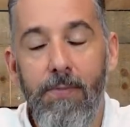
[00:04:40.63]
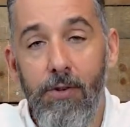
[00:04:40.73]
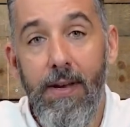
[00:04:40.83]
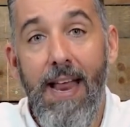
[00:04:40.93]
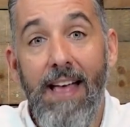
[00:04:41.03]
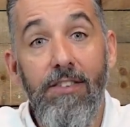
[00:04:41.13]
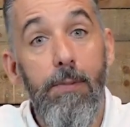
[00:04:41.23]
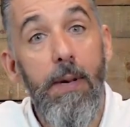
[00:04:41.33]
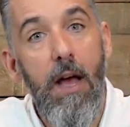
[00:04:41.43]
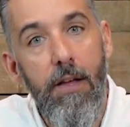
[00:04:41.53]
So it has to
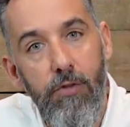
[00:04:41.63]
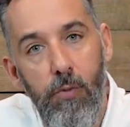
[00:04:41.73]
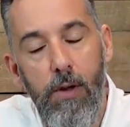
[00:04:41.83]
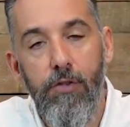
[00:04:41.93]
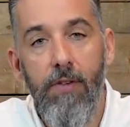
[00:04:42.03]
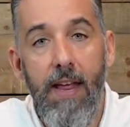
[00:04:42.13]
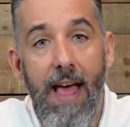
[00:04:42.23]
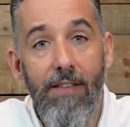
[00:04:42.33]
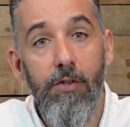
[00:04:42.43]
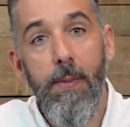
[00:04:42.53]
be unswitched. It
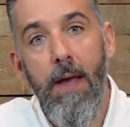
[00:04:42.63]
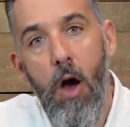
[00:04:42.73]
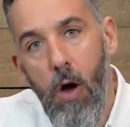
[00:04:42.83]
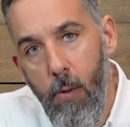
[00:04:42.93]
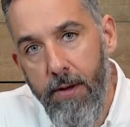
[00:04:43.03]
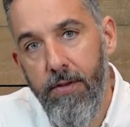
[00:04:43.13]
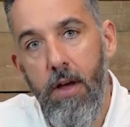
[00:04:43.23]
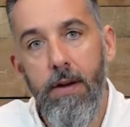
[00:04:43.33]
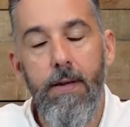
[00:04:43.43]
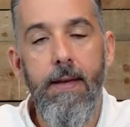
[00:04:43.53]
has to be always
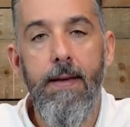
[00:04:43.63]
on.